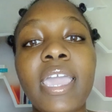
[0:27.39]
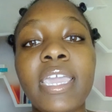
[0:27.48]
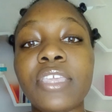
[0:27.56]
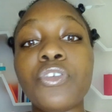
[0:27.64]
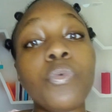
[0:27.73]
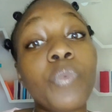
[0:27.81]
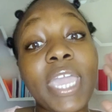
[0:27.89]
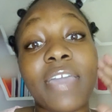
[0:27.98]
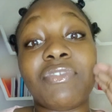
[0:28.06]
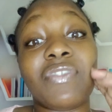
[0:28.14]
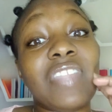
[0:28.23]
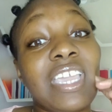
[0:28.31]
And we
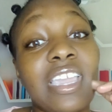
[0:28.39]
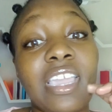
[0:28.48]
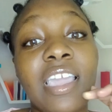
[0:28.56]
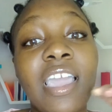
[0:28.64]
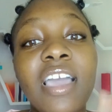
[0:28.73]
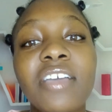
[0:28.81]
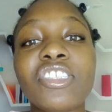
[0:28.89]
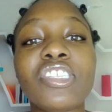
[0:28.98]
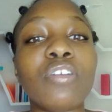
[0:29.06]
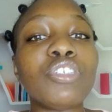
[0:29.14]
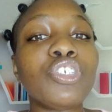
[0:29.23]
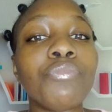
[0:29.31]
have to think,
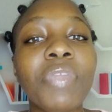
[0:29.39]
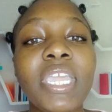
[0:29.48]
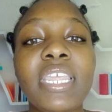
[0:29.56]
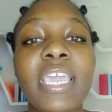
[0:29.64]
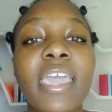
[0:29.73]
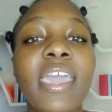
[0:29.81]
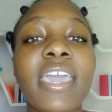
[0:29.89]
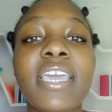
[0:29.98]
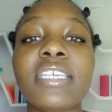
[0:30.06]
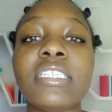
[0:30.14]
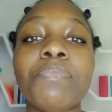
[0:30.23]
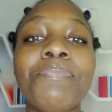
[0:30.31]
social media
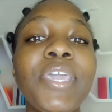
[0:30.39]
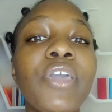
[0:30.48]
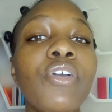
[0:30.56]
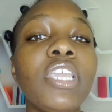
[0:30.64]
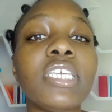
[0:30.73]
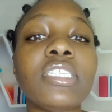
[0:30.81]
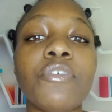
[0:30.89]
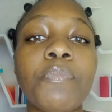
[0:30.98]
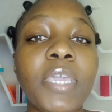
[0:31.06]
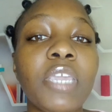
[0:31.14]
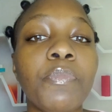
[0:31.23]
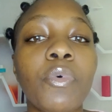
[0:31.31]
has billions of
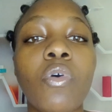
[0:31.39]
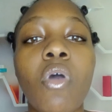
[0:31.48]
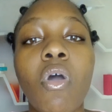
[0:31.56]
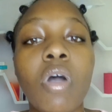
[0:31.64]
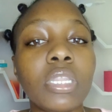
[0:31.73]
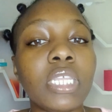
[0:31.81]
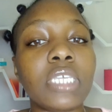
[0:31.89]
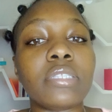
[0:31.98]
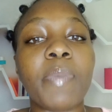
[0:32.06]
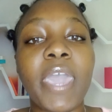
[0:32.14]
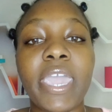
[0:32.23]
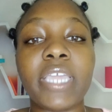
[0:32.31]
people on these
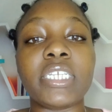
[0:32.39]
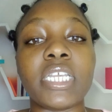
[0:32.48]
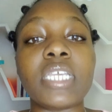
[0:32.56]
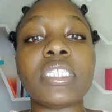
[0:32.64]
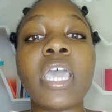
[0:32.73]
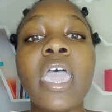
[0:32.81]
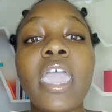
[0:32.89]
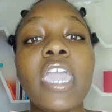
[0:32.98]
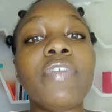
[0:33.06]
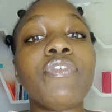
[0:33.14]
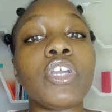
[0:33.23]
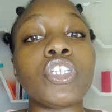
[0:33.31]
pages.
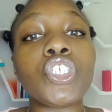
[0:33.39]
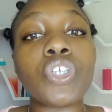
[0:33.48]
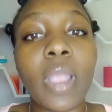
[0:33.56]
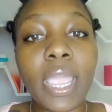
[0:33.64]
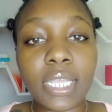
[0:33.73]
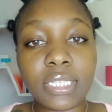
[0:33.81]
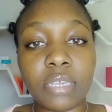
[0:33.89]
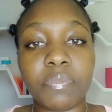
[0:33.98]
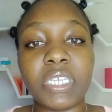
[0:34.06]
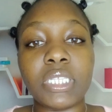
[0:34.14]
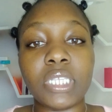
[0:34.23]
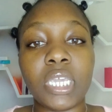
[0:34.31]
If you're trying to
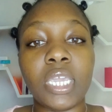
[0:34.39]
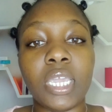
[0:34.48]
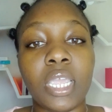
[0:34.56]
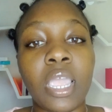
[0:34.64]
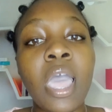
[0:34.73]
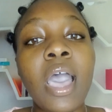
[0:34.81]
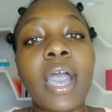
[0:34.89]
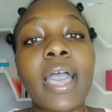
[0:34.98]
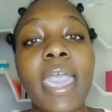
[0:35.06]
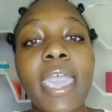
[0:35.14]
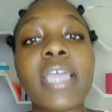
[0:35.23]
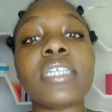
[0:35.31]
be seen, a
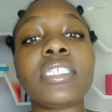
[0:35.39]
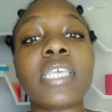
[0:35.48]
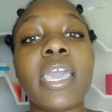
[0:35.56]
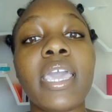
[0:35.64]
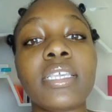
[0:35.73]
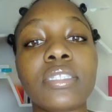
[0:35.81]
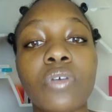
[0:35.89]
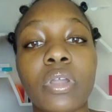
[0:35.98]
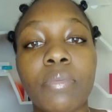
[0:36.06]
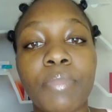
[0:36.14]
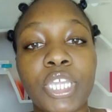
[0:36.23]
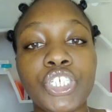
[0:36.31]
hashtag is
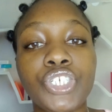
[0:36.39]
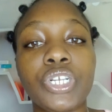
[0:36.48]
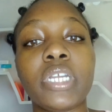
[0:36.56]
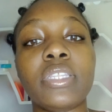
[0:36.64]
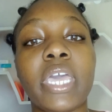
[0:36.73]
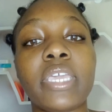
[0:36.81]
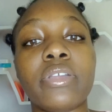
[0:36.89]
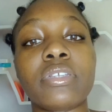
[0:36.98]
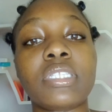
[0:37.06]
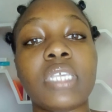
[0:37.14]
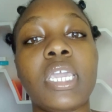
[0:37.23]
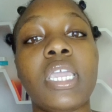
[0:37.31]
going to make sure that you're
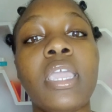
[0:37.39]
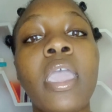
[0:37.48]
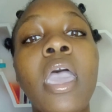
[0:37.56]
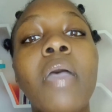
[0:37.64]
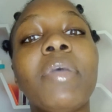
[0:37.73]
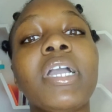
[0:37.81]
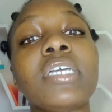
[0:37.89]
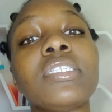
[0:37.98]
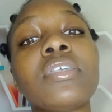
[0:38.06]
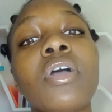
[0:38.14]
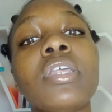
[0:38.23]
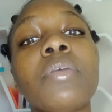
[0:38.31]
seen, because
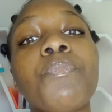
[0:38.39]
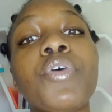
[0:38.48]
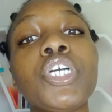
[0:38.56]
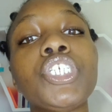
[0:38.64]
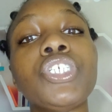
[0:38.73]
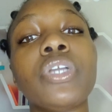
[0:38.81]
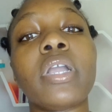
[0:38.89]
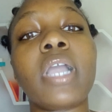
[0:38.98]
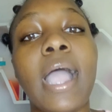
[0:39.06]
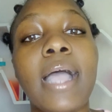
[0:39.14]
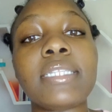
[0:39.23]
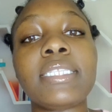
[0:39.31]
it's going to push your
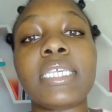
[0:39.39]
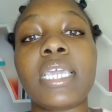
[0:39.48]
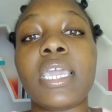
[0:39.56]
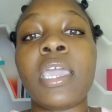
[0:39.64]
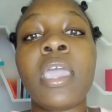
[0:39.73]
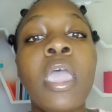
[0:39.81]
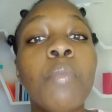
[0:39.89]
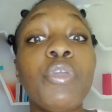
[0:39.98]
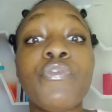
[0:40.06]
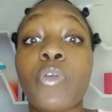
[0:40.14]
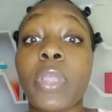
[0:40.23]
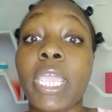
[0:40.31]
content
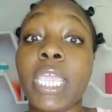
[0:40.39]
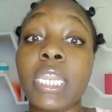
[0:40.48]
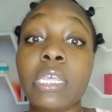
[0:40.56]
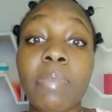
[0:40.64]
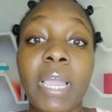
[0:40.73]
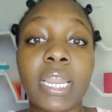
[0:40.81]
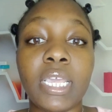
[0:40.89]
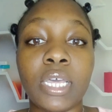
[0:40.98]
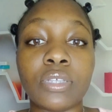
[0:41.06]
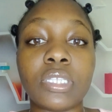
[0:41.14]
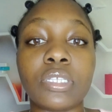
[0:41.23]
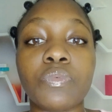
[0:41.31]
before anybody
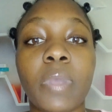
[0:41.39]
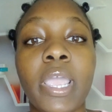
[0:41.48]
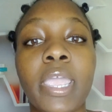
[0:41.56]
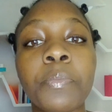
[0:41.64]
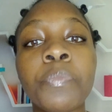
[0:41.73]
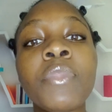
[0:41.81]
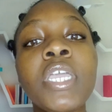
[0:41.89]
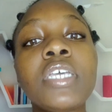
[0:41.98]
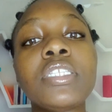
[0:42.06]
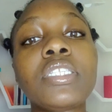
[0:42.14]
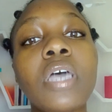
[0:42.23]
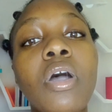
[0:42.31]
else's, right?
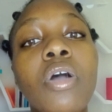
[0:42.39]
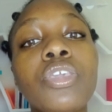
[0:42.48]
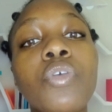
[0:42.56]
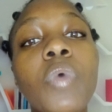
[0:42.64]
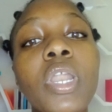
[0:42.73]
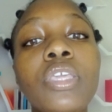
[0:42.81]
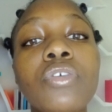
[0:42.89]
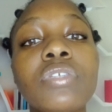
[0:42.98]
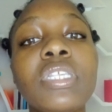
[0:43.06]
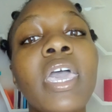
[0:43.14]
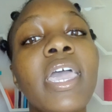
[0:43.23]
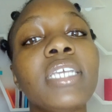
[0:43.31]
So you want to
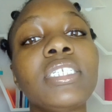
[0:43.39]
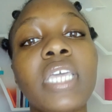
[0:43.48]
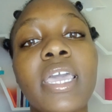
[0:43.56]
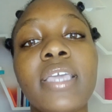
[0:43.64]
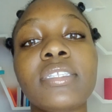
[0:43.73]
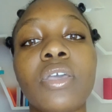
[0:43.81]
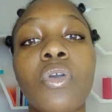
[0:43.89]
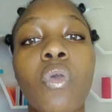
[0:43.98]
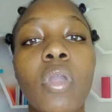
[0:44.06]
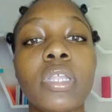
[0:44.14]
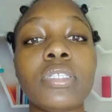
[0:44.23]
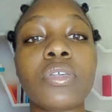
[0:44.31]
use hashtags
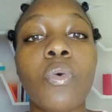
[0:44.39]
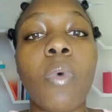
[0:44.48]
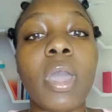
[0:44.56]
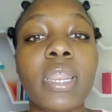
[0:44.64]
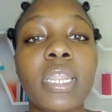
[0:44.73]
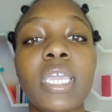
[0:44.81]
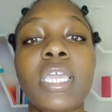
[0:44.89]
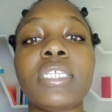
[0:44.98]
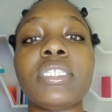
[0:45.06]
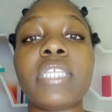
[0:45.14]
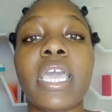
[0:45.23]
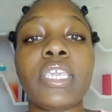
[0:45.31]
according to what it
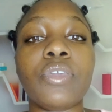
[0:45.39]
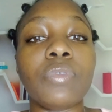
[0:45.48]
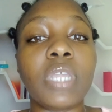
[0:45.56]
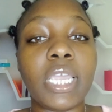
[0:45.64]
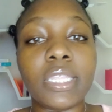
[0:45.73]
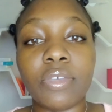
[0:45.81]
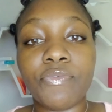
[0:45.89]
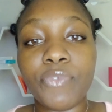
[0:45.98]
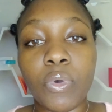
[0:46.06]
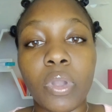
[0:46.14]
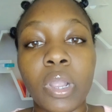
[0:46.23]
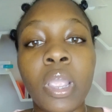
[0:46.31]
is that you need them
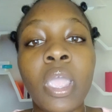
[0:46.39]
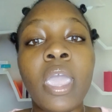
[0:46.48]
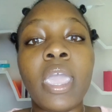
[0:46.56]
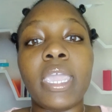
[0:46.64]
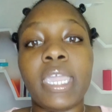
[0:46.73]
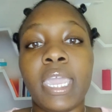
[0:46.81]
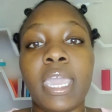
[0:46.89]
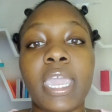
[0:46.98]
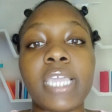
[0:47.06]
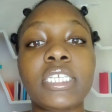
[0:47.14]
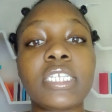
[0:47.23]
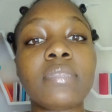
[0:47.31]
for.
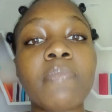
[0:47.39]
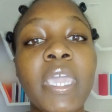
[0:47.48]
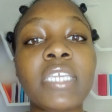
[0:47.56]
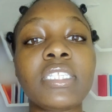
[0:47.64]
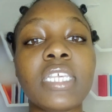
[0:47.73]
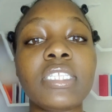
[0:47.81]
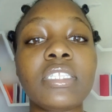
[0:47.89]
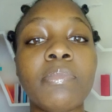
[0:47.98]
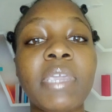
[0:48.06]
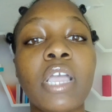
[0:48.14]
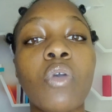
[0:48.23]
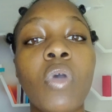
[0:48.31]
And it just makes sense to
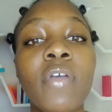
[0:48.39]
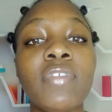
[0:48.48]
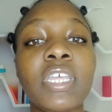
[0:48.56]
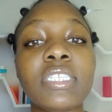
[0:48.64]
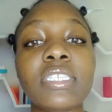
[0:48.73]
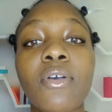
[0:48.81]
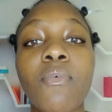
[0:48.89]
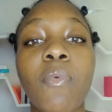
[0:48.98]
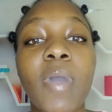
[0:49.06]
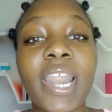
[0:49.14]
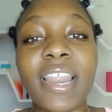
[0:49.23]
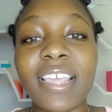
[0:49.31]
be equivalent to
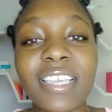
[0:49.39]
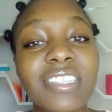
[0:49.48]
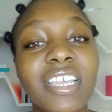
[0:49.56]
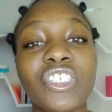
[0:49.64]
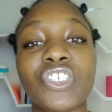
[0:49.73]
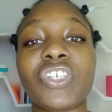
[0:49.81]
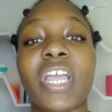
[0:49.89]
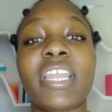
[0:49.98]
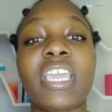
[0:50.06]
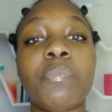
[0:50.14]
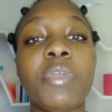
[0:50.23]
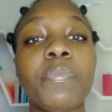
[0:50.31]
what it is that you're trying to
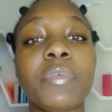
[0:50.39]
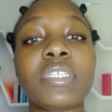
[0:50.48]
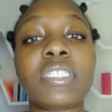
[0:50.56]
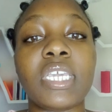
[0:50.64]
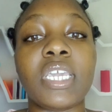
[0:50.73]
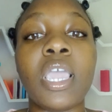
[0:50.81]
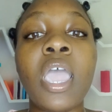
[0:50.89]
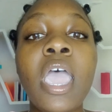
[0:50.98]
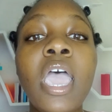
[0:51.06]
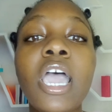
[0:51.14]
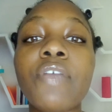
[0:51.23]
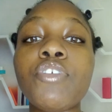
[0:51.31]
get people to see.
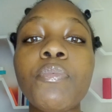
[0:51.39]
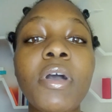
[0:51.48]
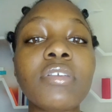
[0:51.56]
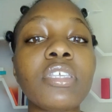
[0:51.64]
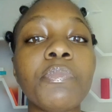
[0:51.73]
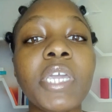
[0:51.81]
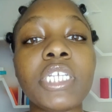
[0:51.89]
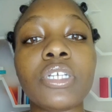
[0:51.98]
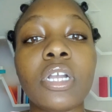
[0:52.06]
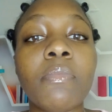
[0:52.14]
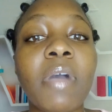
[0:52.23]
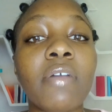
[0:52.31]
If you post a
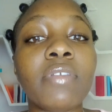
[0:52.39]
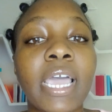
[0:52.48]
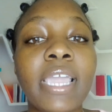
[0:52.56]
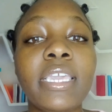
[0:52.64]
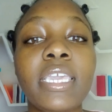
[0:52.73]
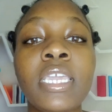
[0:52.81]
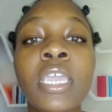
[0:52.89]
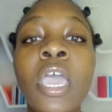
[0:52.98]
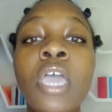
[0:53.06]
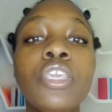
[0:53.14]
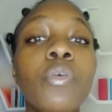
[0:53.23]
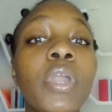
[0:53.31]
picture about Nike,
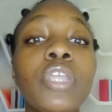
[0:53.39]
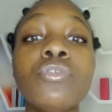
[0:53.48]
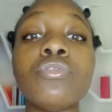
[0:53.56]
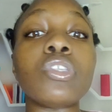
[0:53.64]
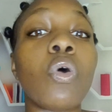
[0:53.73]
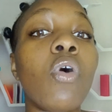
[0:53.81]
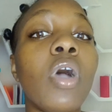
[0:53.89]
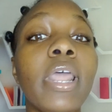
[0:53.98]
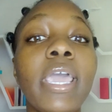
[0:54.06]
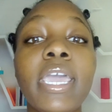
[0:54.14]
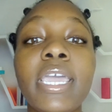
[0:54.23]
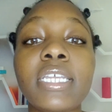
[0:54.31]
you want to use all the
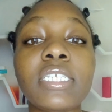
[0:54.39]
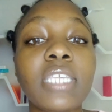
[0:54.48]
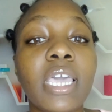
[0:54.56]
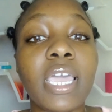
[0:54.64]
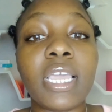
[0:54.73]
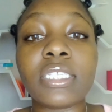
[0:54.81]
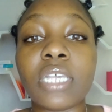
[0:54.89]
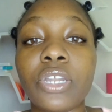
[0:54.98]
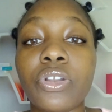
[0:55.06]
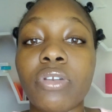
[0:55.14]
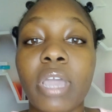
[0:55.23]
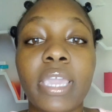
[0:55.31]
hashtags
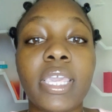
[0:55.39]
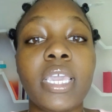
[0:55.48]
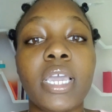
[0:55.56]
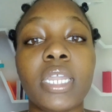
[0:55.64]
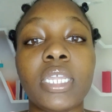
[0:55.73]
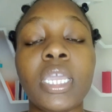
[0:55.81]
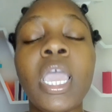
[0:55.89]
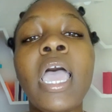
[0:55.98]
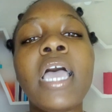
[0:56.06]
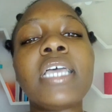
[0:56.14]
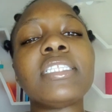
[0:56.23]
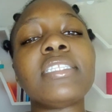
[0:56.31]
under Nike, honey.
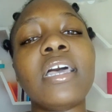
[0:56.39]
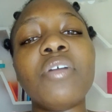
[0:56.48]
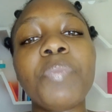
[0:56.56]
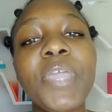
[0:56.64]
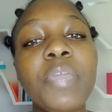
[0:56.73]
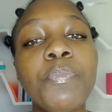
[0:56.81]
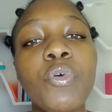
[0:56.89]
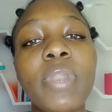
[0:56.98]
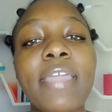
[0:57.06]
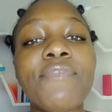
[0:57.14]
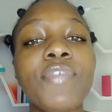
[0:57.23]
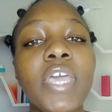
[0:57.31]
Some people,
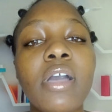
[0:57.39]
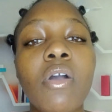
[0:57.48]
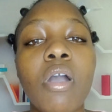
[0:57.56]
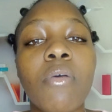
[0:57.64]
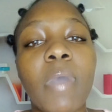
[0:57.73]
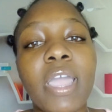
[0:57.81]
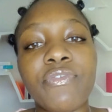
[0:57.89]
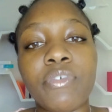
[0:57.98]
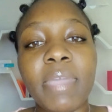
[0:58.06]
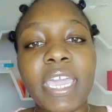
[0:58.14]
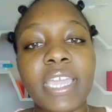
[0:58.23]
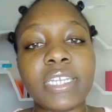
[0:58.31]
they fell away
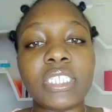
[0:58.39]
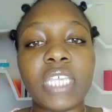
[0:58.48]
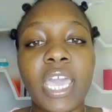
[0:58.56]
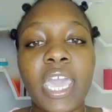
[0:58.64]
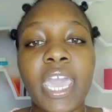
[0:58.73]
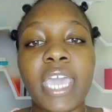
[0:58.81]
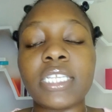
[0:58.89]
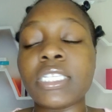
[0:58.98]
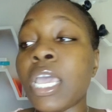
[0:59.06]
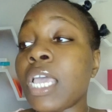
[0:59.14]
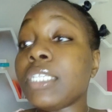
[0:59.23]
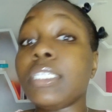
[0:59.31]
from
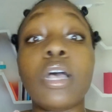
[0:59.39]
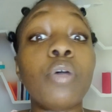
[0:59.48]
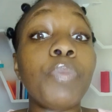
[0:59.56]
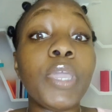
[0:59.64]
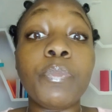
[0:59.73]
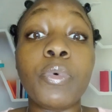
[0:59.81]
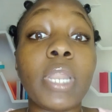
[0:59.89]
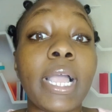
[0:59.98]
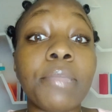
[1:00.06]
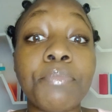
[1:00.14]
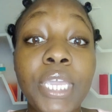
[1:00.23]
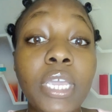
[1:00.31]
hashtags. Some people
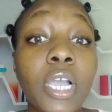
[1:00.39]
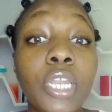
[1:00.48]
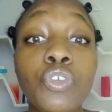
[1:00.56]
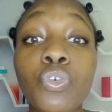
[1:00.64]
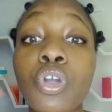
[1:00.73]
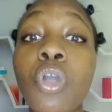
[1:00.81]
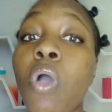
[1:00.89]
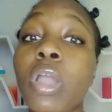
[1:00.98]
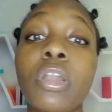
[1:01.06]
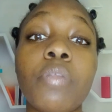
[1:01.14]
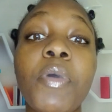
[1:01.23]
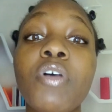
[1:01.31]
like me, honey, you go
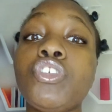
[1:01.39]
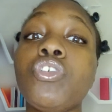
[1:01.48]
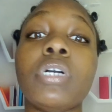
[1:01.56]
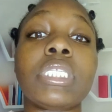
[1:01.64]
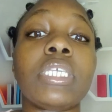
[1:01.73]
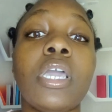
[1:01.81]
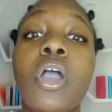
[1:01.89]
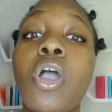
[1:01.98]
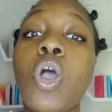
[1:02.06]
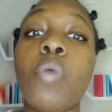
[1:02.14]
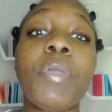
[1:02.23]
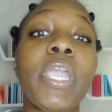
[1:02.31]
under the post, you're going to see a
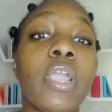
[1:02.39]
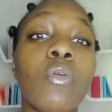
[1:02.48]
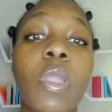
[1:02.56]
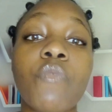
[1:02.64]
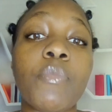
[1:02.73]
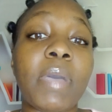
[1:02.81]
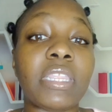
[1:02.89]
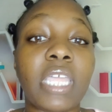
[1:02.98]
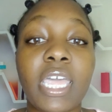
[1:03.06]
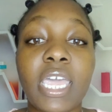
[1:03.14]
whole paragraph about the